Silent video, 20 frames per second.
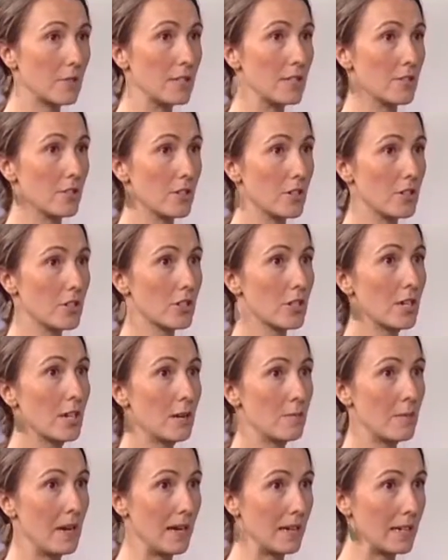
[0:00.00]
research
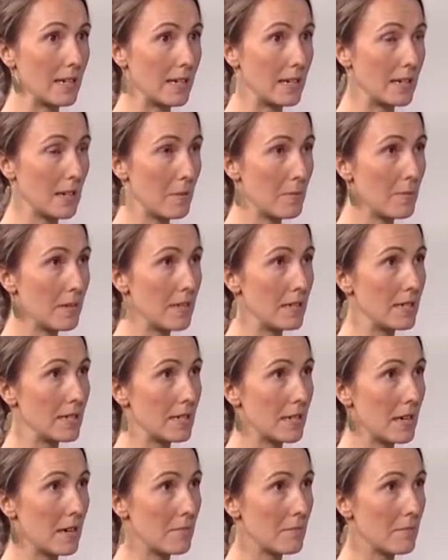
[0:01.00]
backing it up,
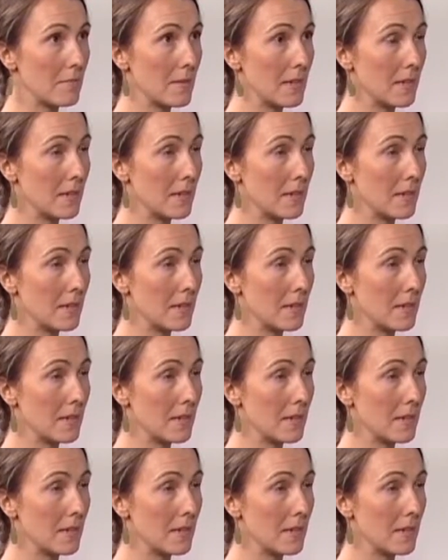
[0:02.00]
and